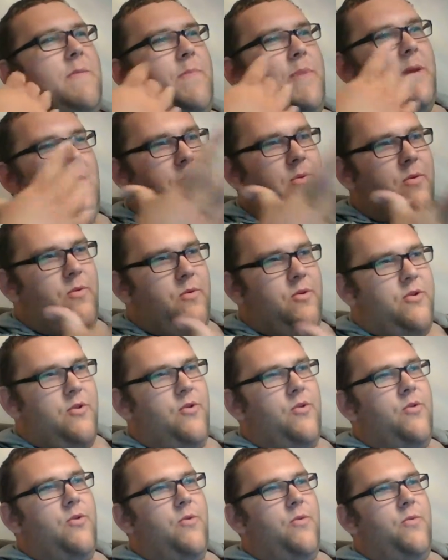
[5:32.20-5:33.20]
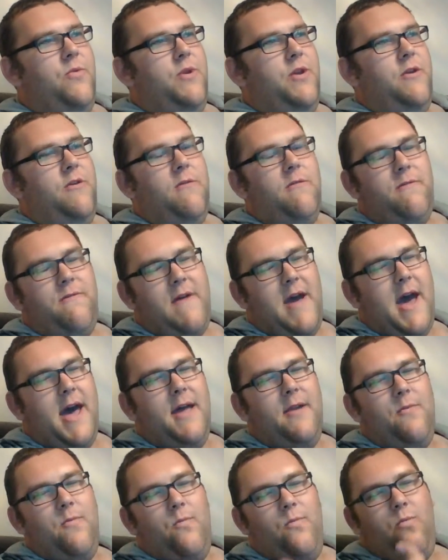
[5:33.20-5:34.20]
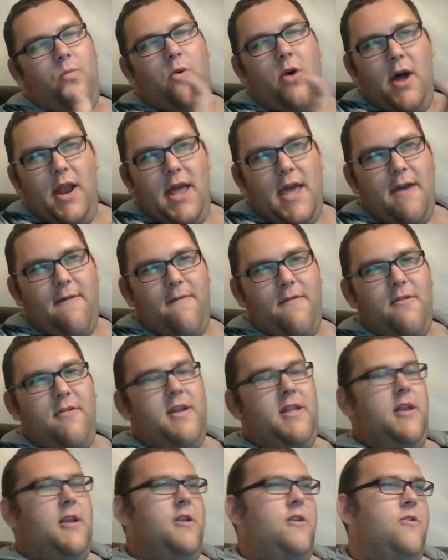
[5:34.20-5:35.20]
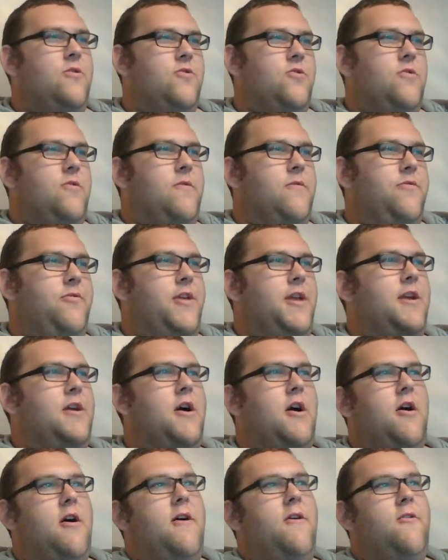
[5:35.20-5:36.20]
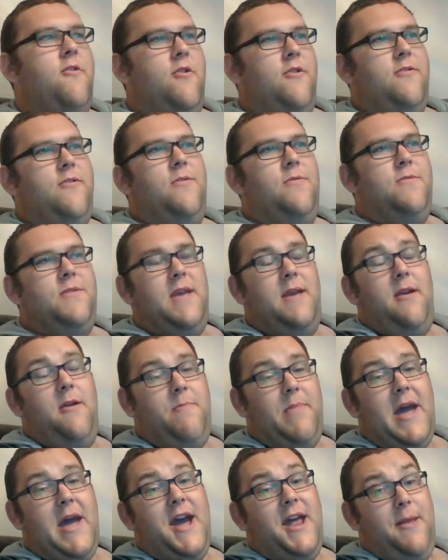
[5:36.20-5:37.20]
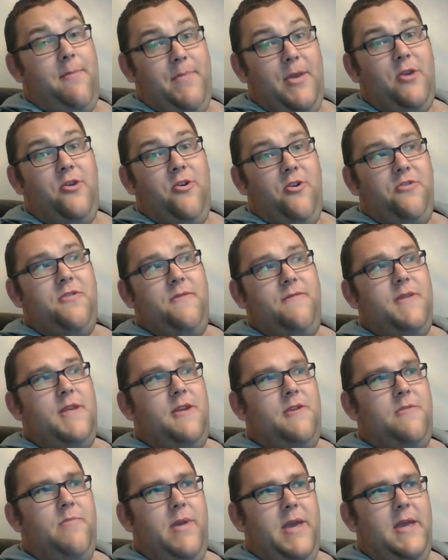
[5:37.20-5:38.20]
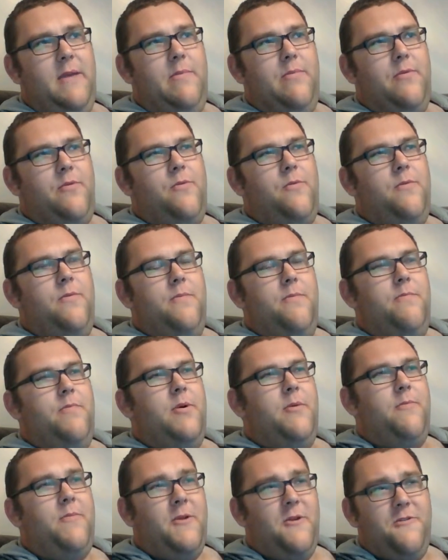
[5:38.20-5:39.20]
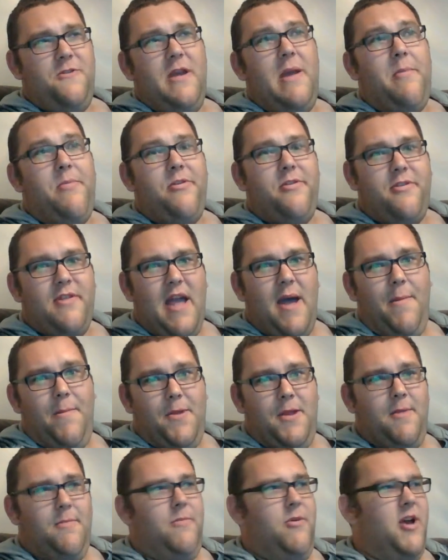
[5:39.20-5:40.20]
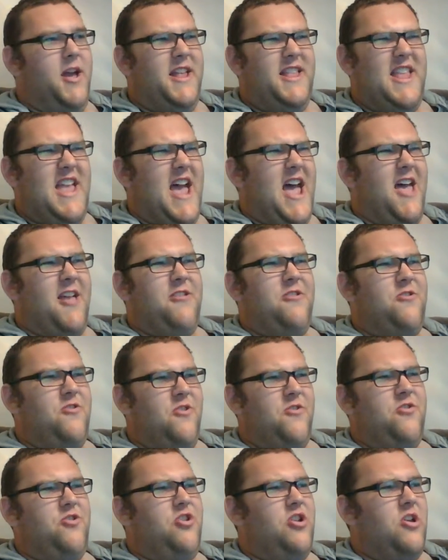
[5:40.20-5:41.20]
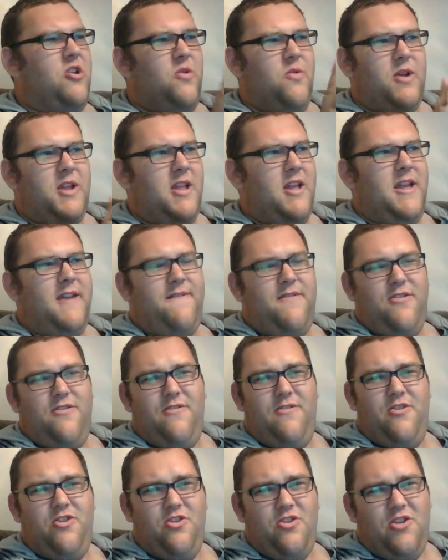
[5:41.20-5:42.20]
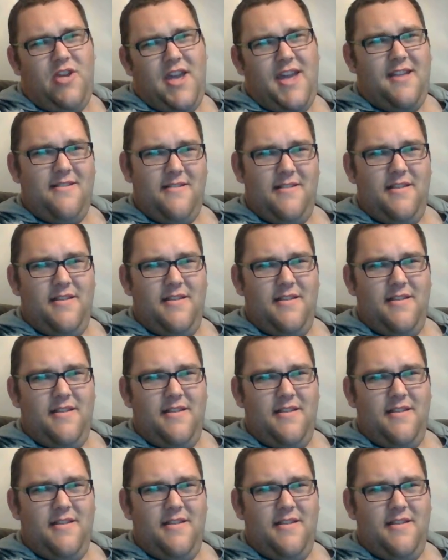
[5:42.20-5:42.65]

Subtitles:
people call you fat and whatever, and then you sort of think, oh, I've got to do something about it because of these people. But because I'm stubborn, I'm like, nah, sod you. I don't give a shit.